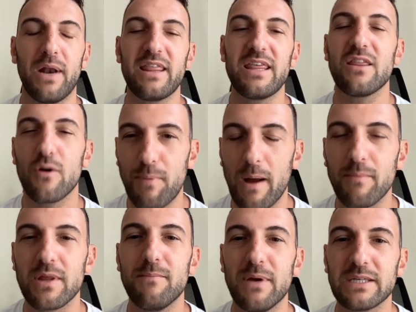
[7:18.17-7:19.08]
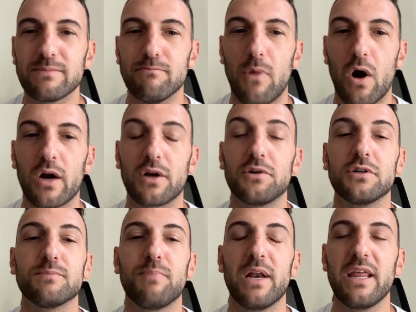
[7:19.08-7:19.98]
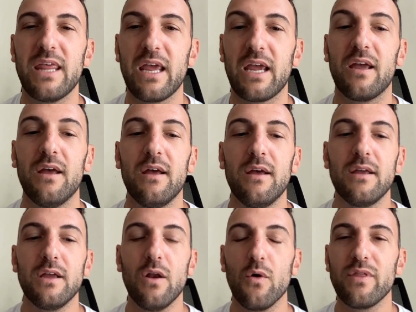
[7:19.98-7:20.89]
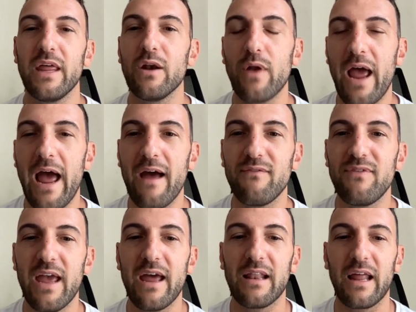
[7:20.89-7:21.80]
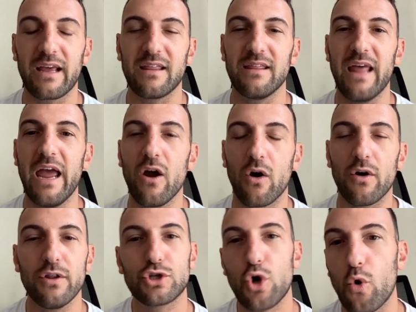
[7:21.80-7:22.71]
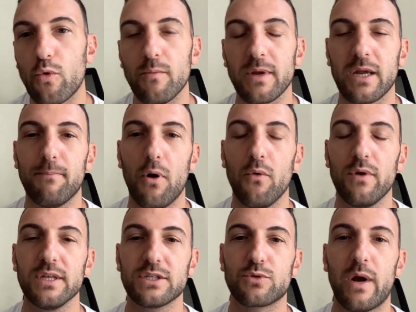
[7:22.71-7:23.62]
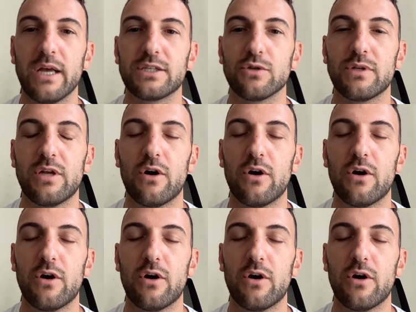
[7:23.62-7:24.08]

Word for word: Uh, but I think they're probably the best marketers. But I think, you know, they don't have yet like the A R and the showrooming components, right?